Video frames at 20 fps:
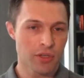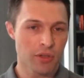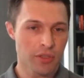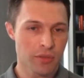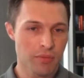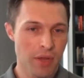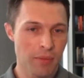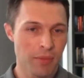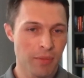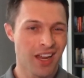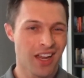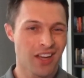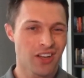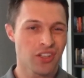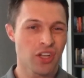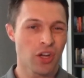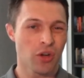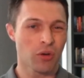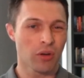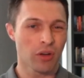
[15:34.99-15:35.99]
So it's maybe
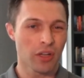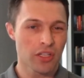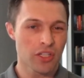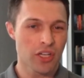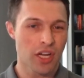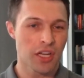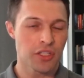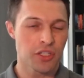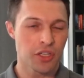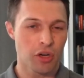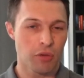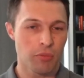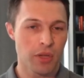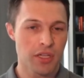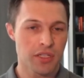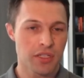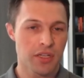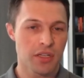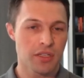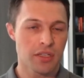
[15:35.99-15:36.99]
not totally changing your
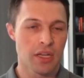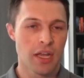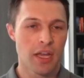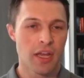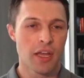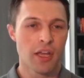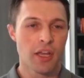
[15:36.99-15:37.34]
business,